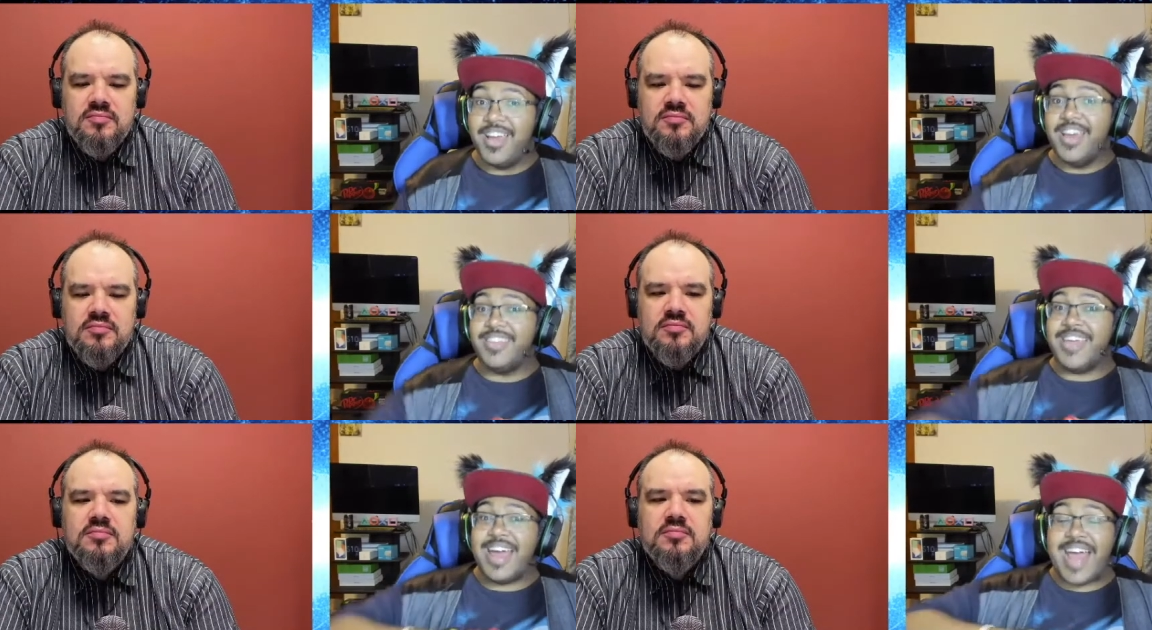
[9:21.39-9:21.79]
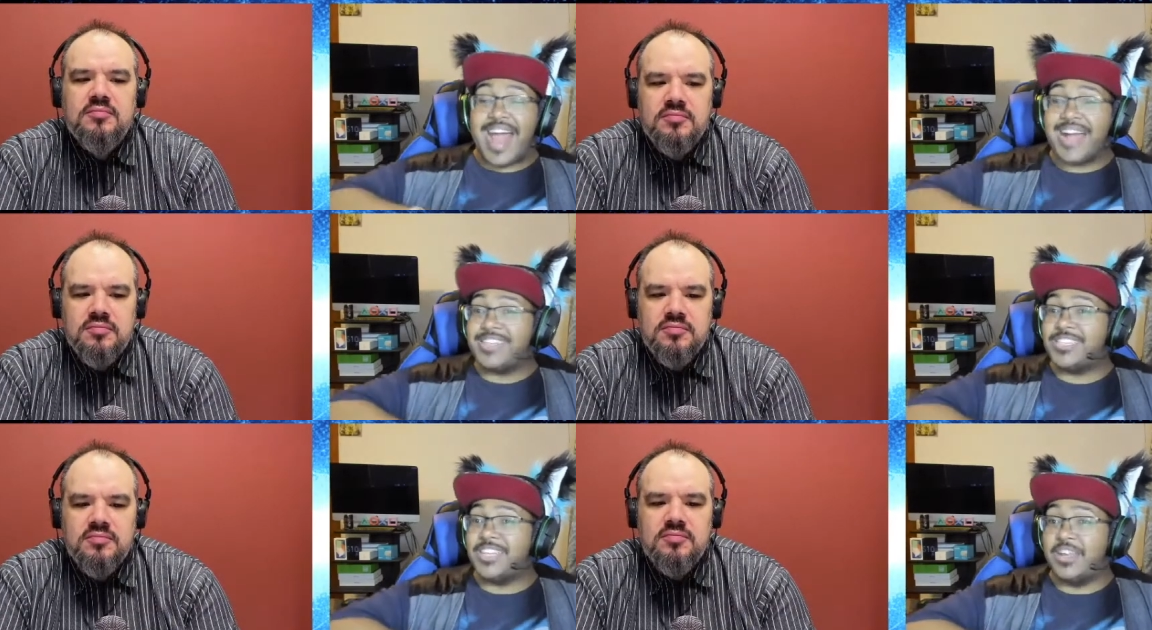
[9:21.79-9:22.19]
Speaker 1: that
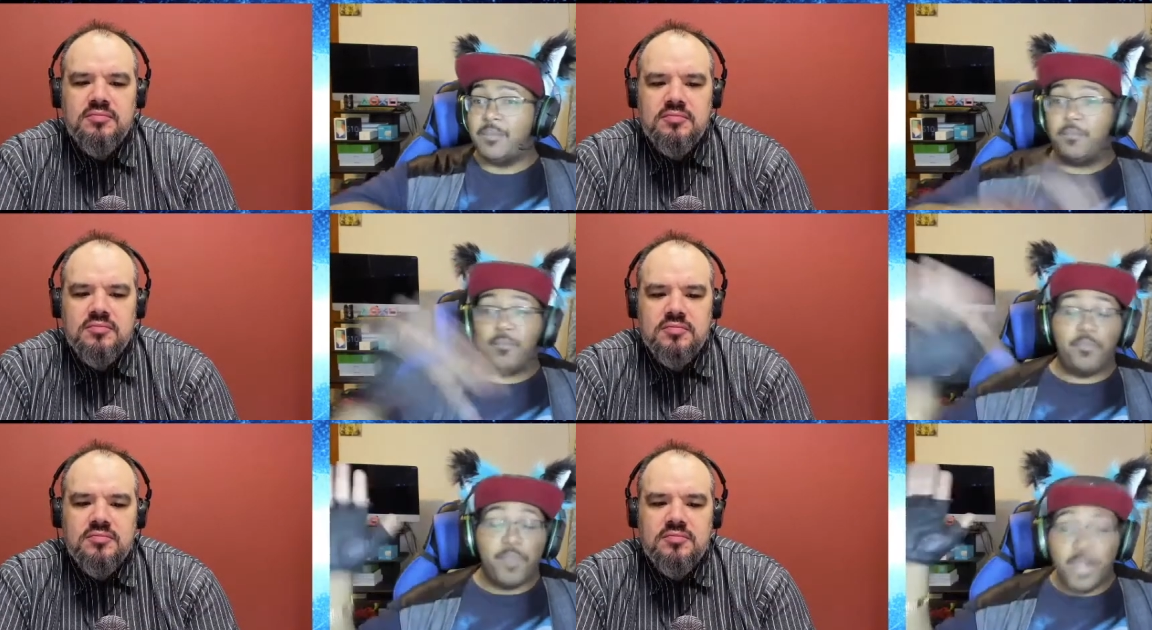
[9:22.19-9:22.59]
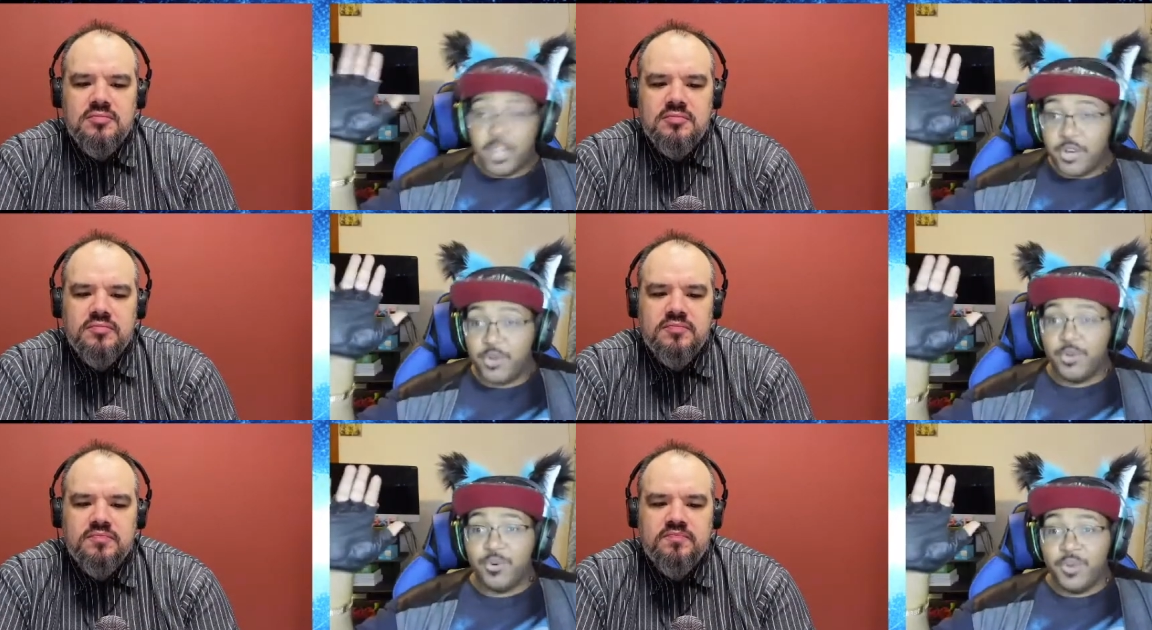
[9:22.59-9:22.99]
actually
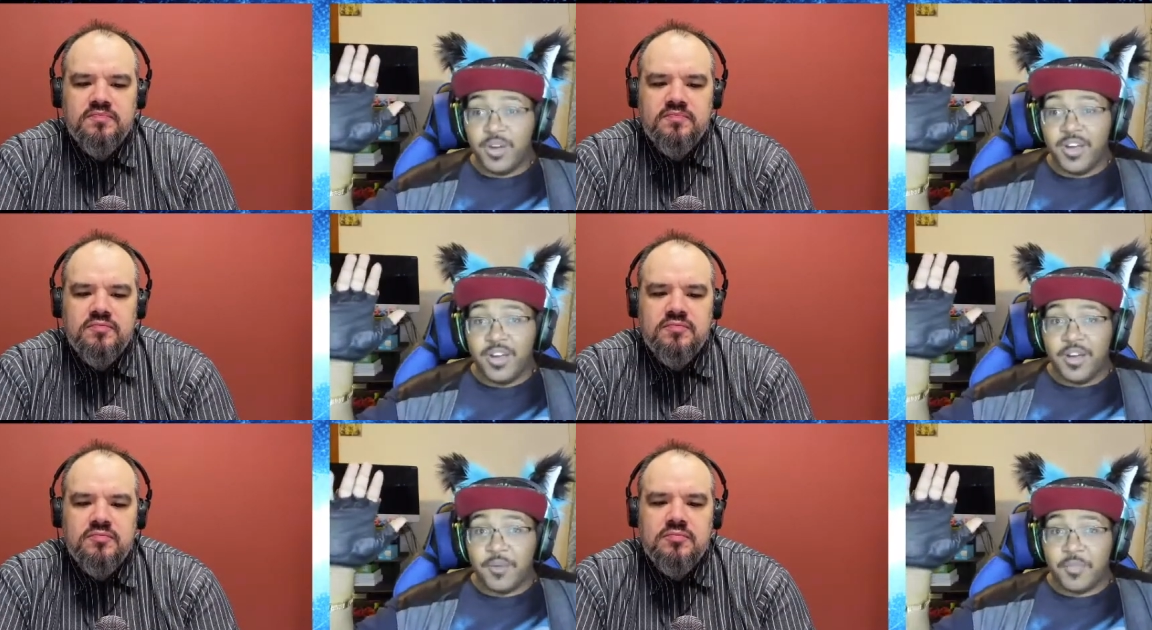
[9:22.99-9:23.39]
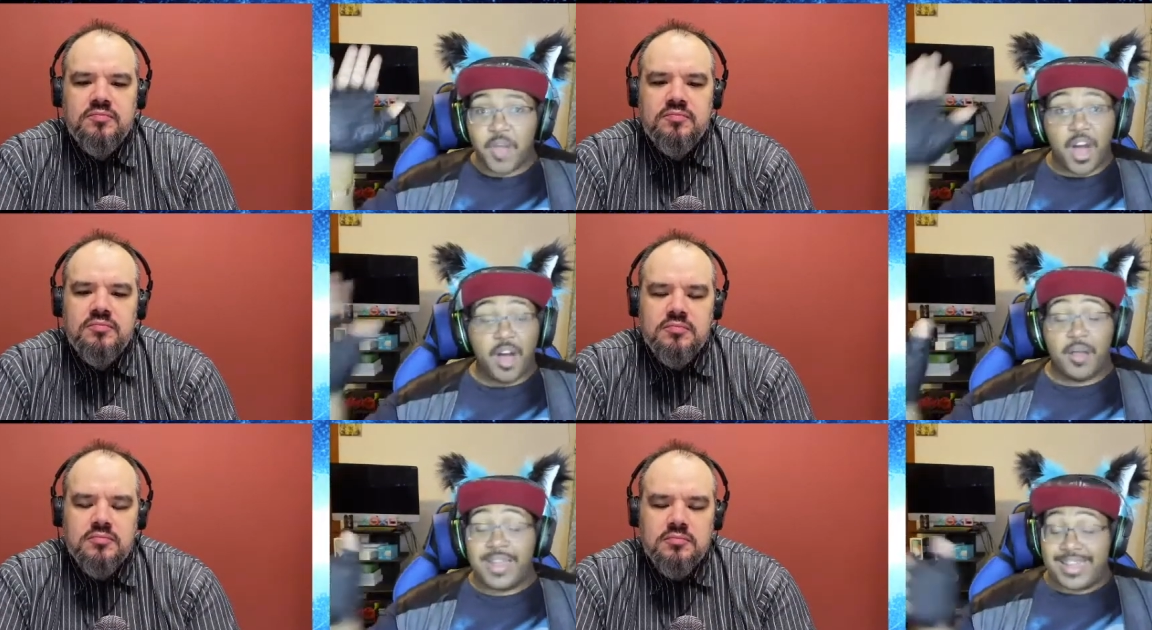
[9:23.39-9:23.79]
blew
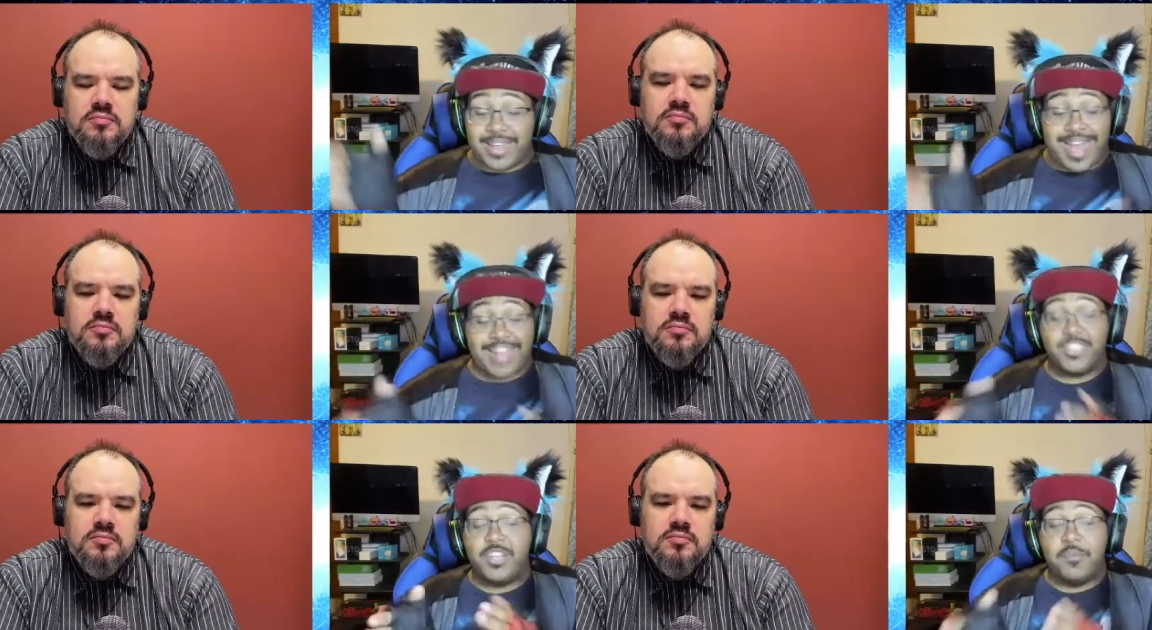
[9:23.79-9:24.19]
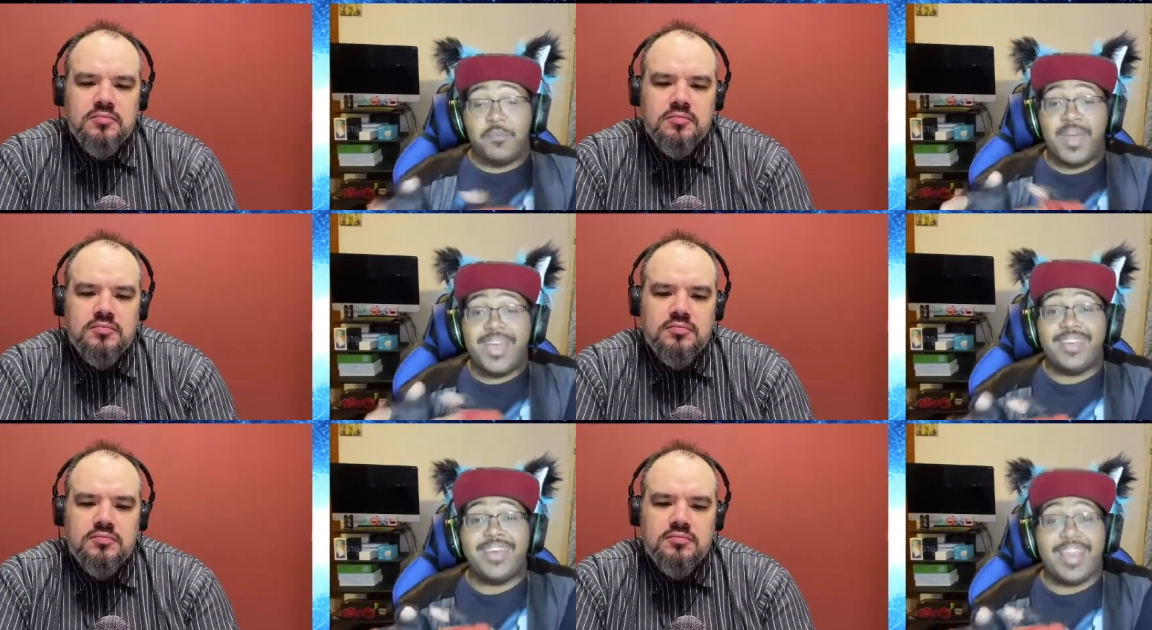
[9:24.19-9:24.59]
actually
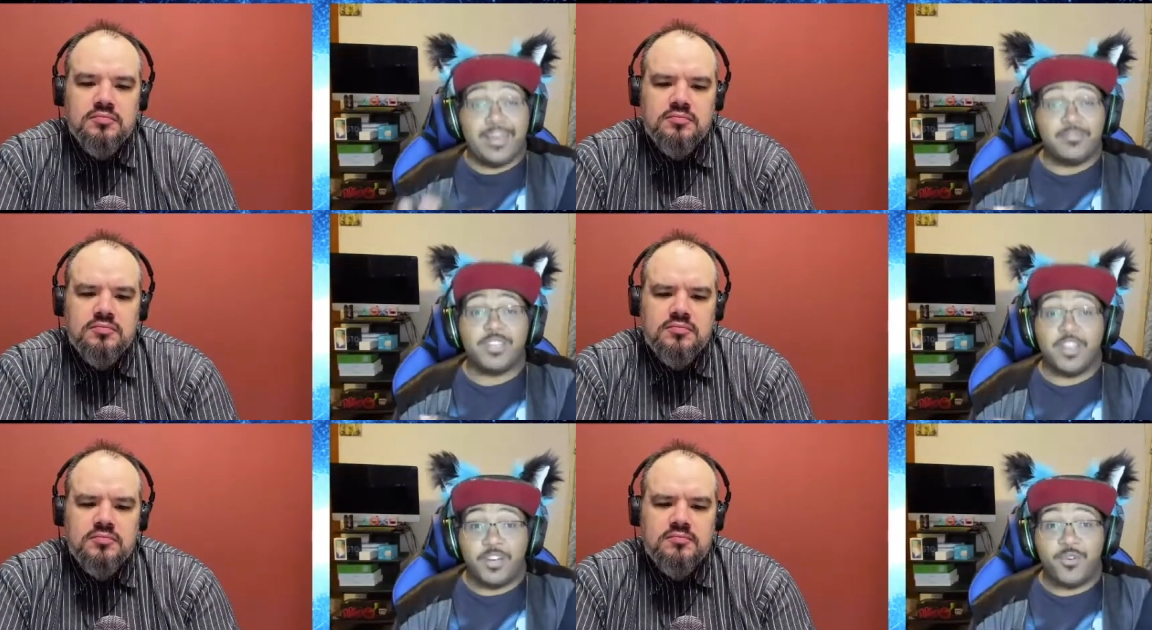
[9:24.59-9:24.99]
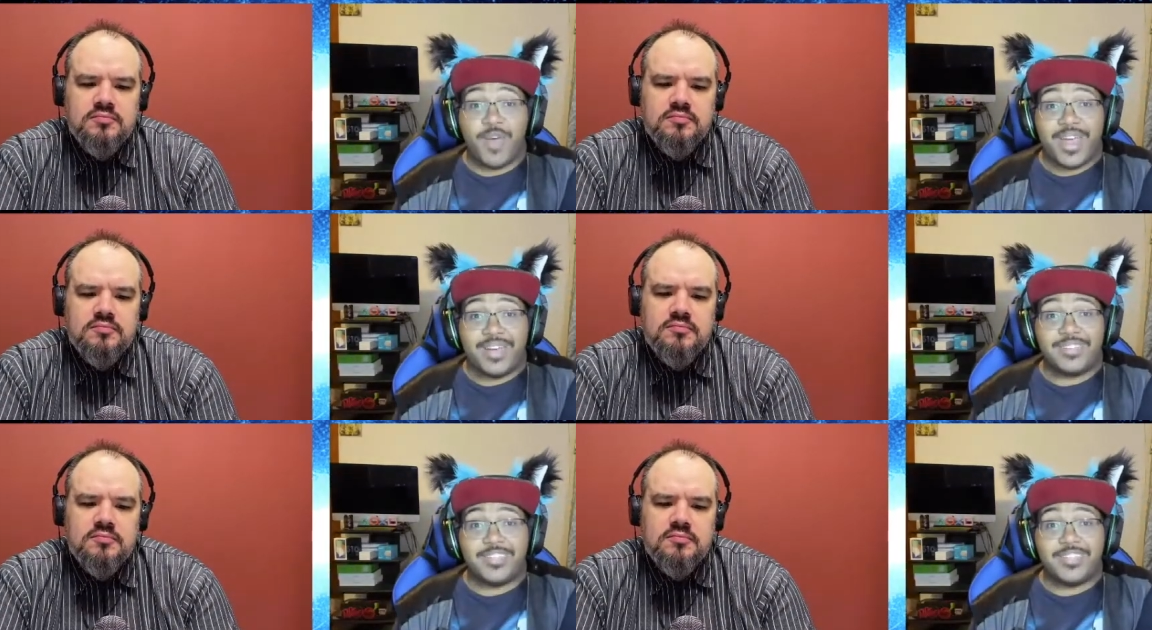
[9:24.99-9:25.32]
make games look great.